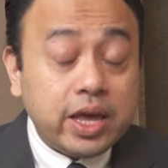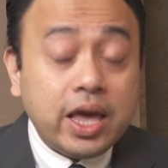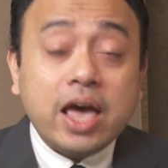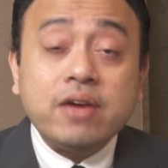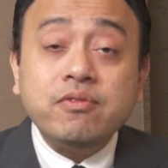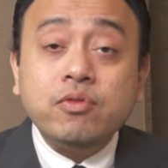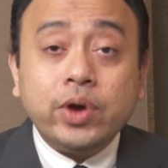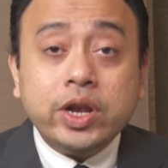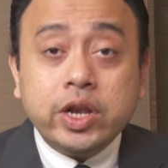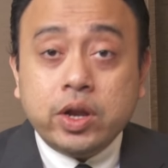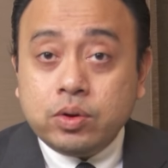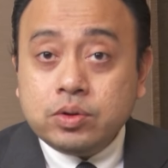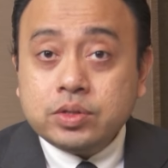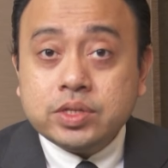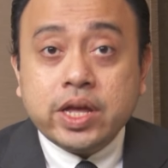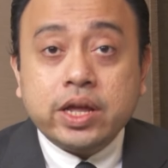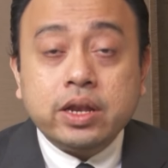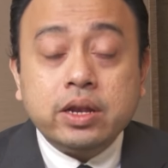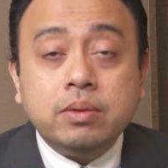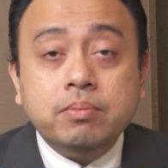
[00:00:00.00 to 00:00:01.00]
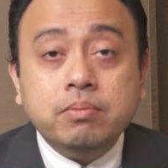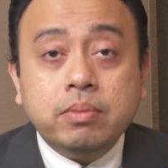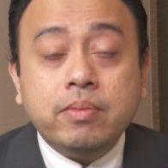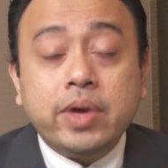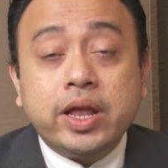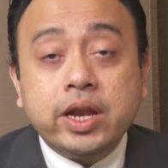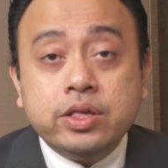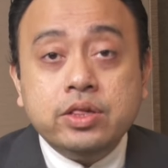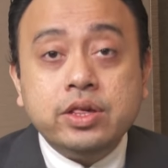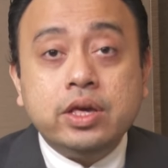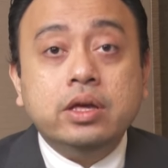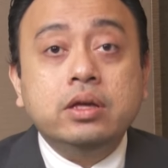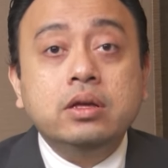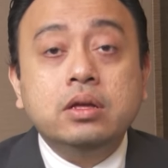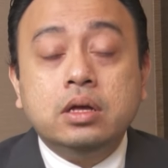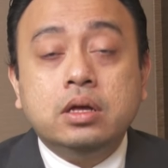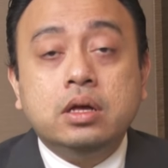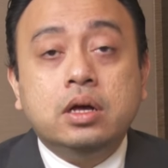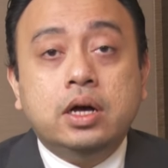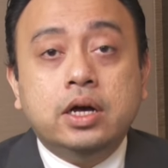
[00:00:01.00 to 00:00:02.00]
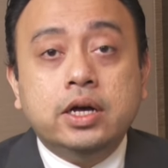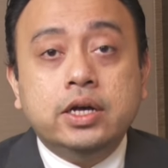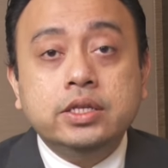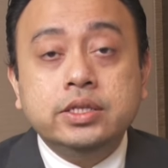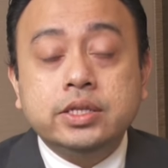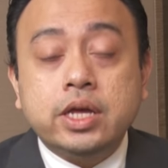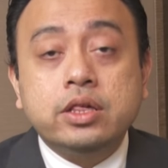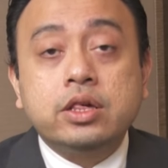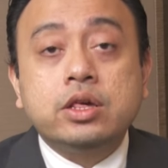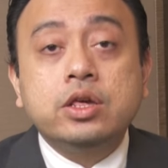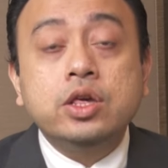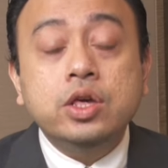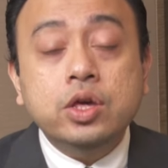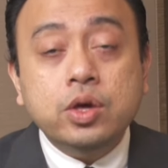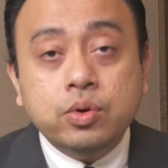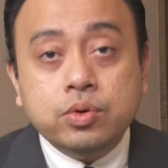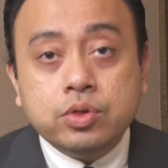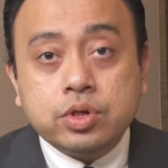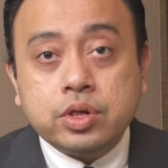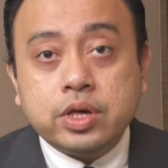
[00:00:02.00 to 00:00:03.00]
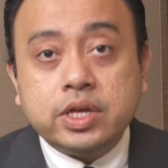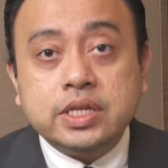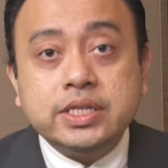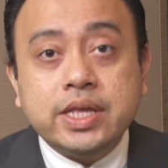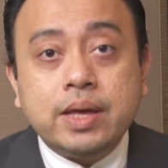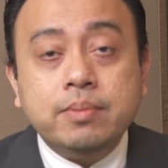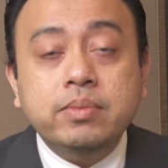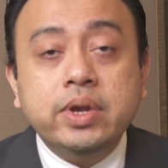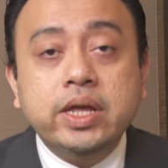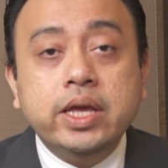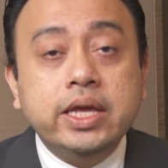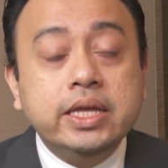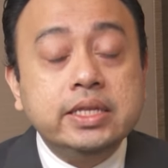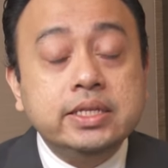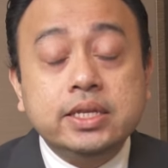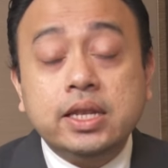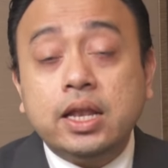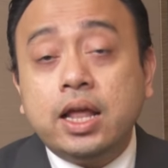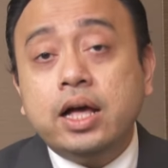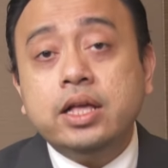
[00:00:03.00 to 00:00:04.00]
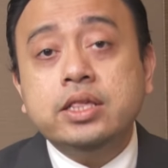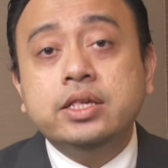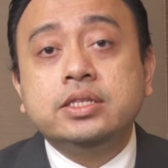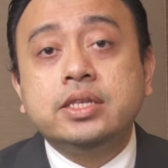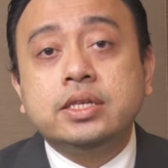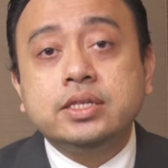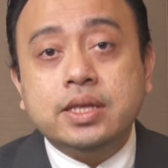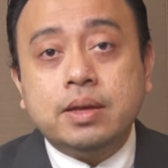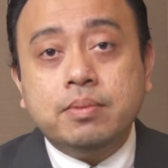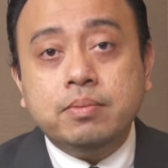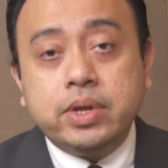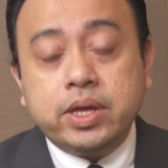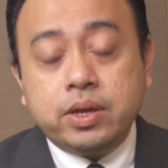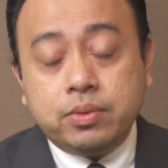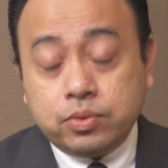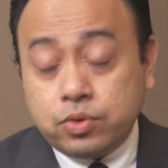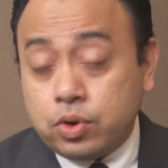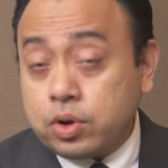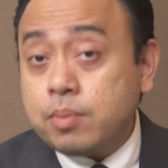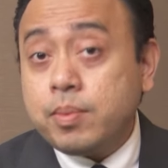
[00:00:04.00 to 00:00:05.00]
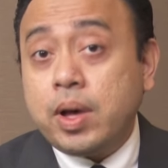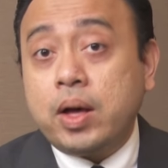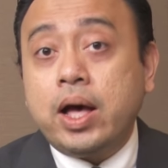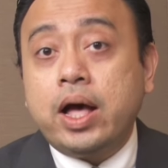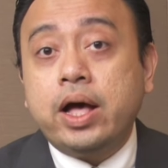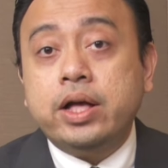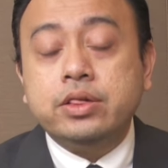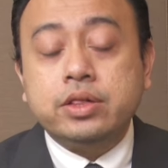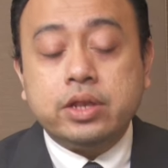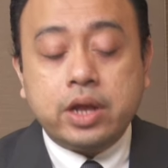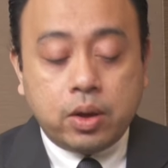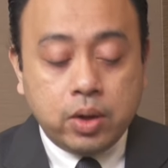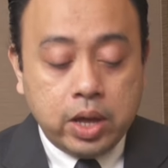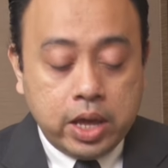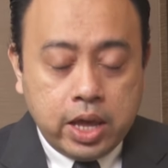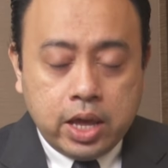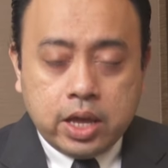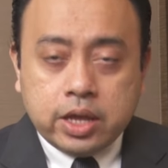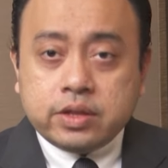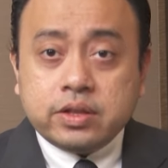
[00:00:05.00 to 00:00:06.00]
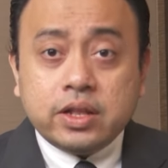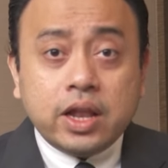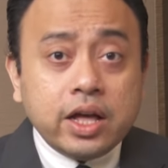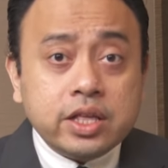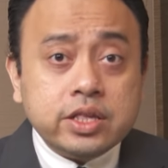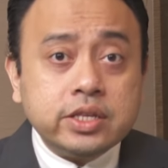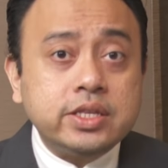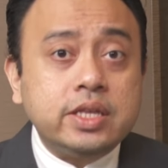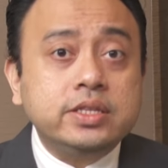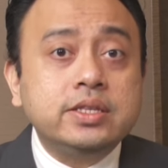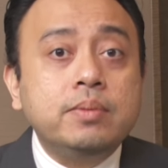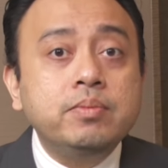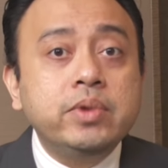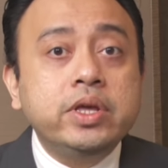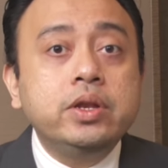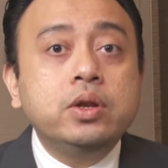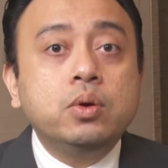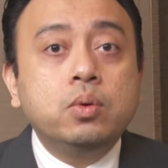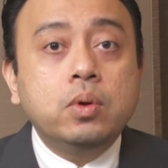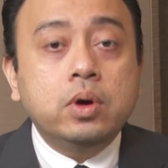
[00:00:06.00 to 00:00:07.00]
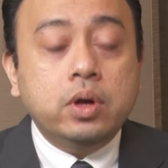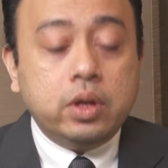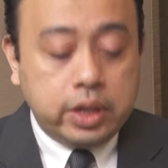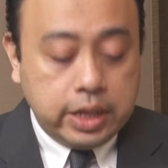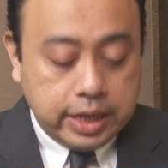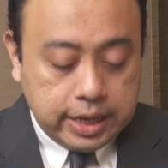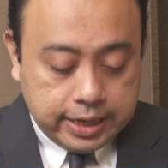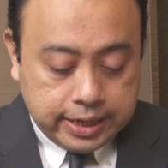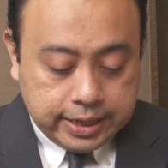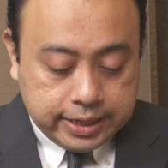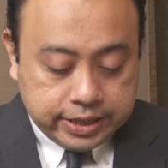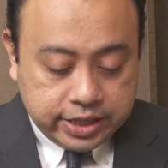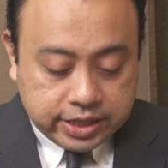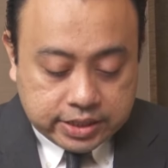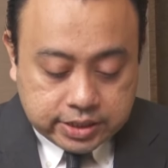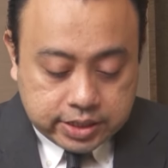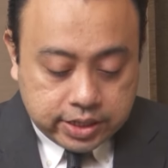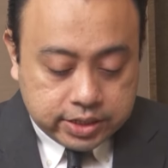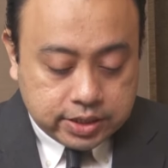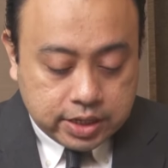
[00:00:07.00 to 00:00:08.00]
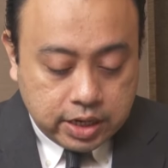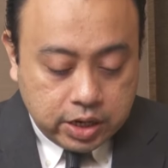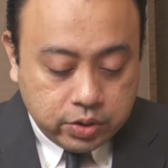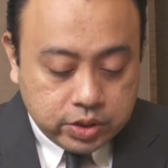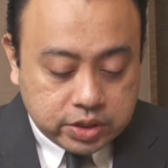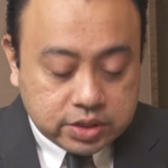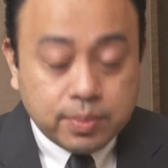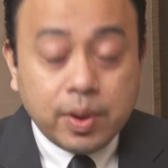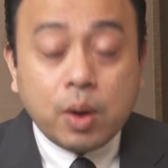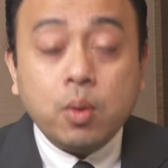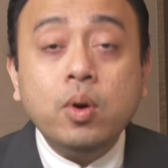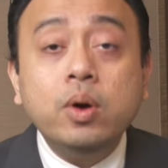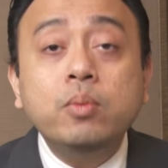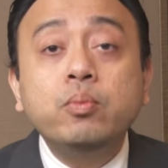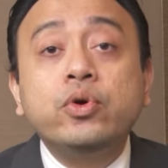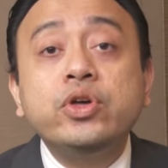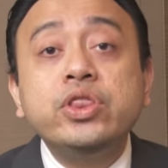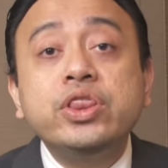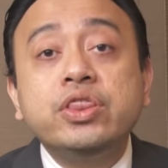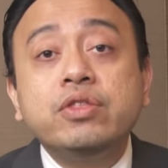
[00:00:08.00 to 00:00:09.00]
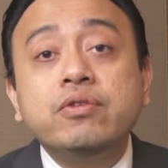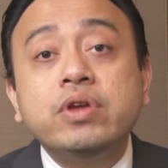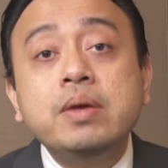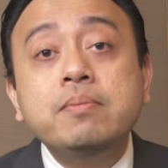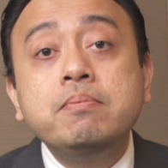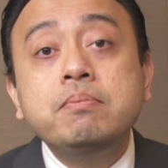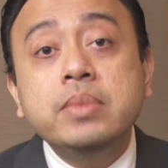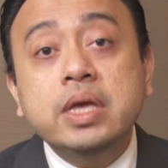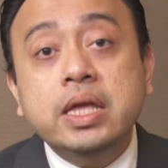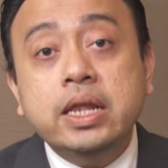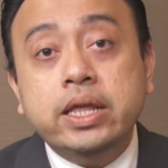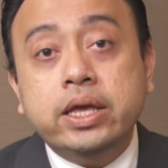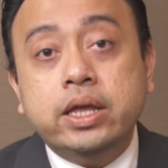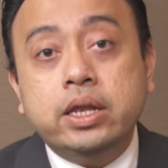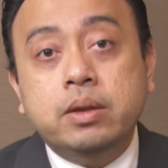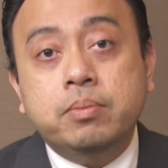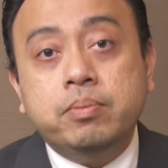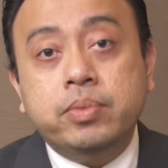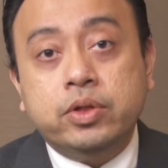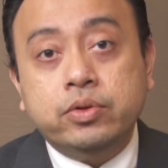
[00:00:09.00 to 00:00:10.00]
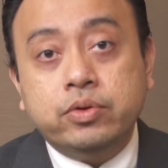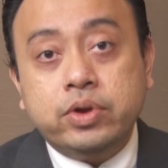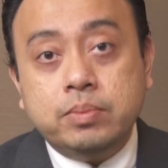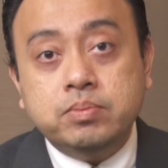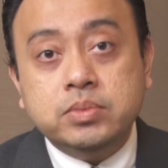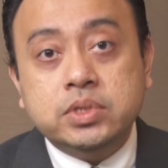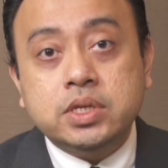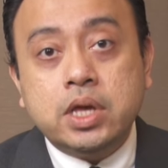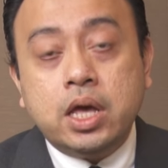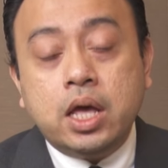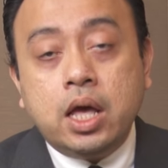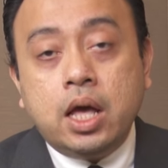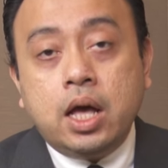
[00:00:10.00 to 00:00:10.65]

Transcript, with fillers: everyone knows that managing such a huge assembly, it's the largest assembly, we talk about Hajj now, it's the largest assembly in the world. This year's alone is about 1.3 million pilgrims